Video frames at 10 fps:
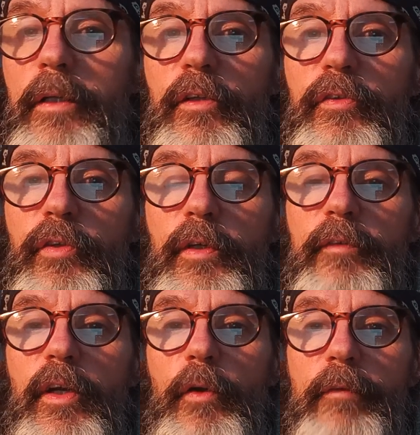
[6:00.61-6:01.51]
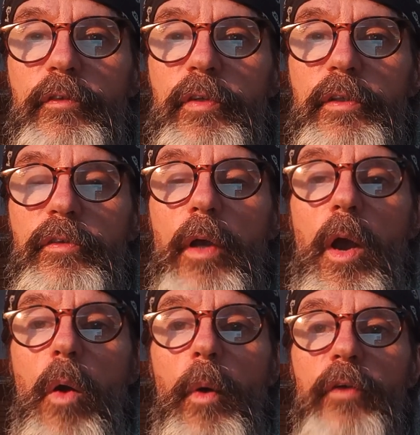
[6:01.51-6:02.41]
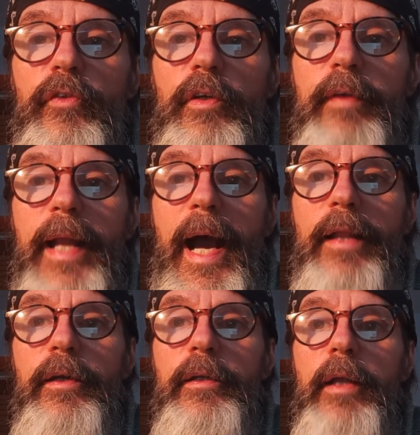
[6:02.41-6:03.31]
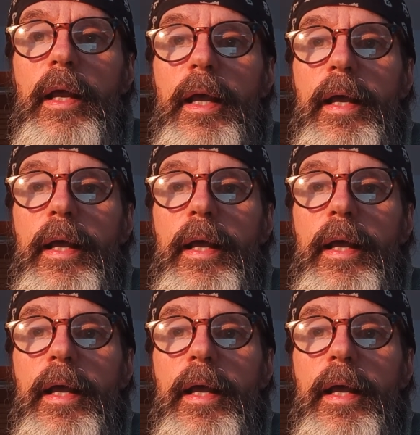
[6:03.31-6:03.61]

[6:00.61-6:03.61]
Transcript: to serve their grievances while serving under